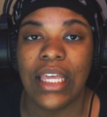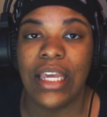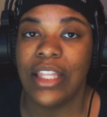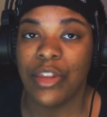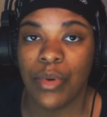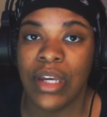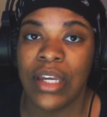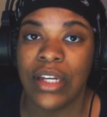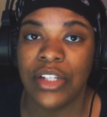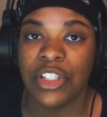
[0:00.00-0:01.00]
E3
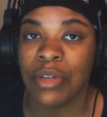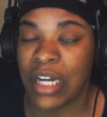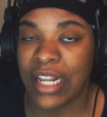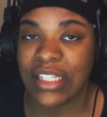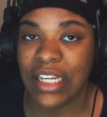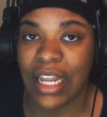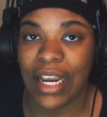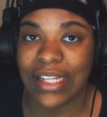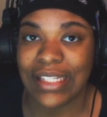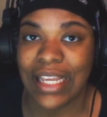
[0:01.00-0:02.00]
2019,
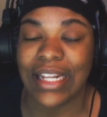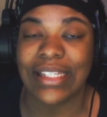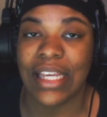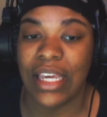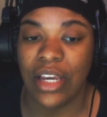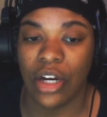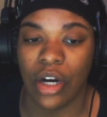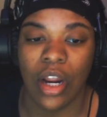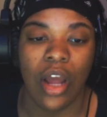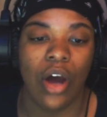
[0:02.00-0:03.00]
like I said, is
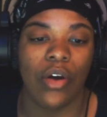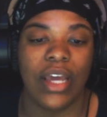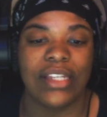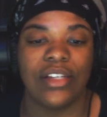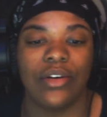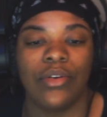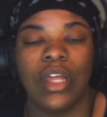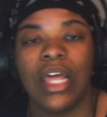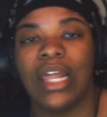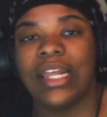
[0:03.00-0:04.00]
here. Okay, so
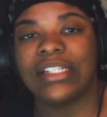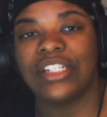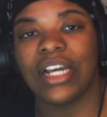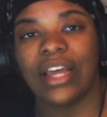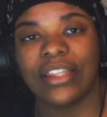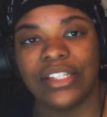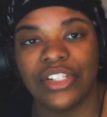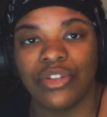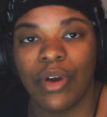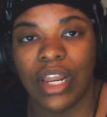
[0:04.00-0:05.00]
let's check out
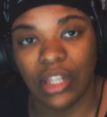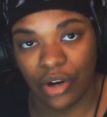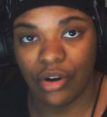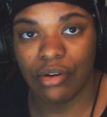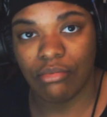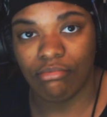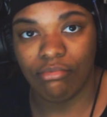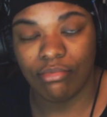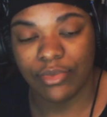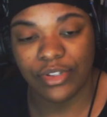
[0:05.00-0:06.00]
this trailer,
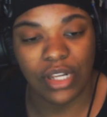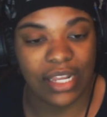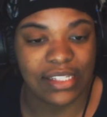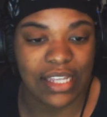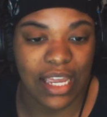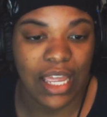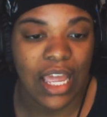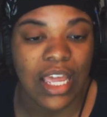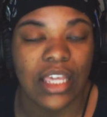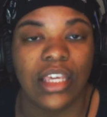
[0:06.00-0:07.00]
shall I say.
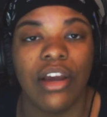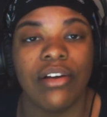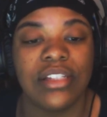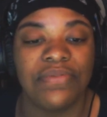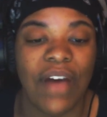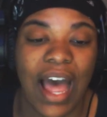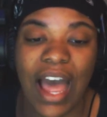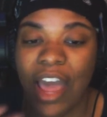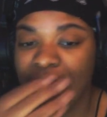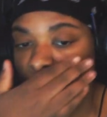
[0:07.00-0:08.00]
Gears
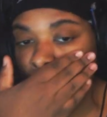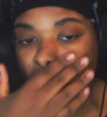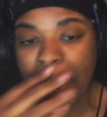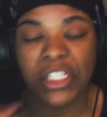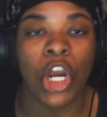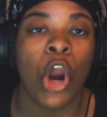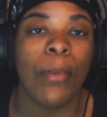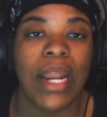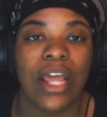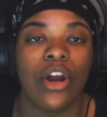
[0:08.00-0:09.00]
5,
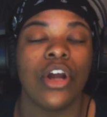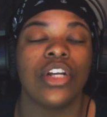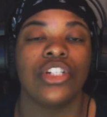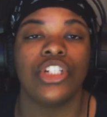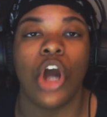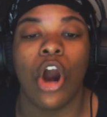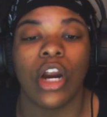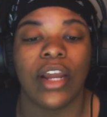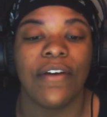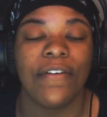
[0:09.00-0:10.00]
Terminator
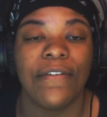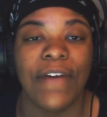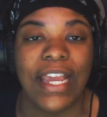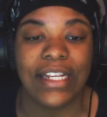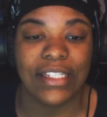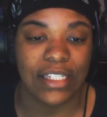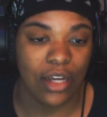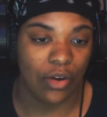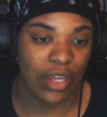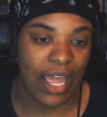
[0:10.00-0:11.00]
Dark Fate,
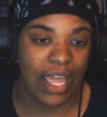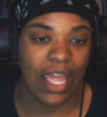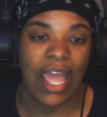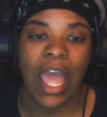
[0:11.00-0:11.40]
okay?